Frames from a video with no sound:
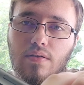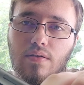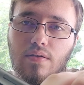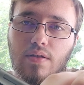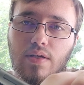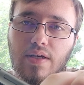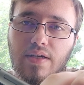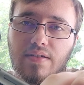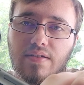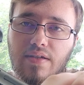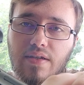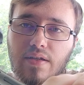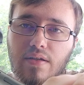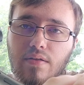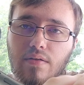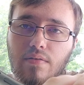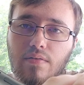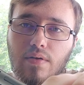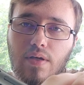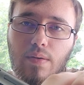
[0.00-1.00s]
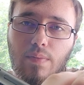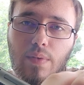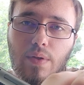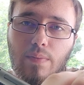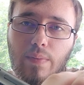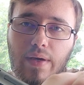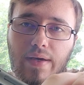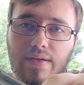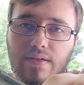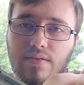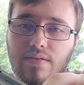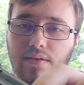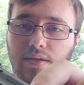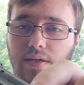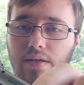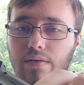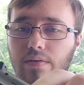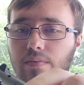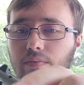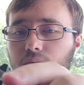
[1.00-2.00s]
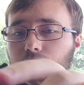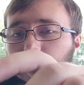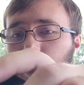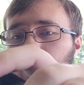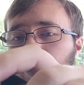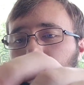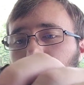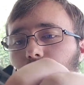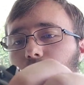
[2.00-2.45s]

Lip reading: like I said, empty mags, I don't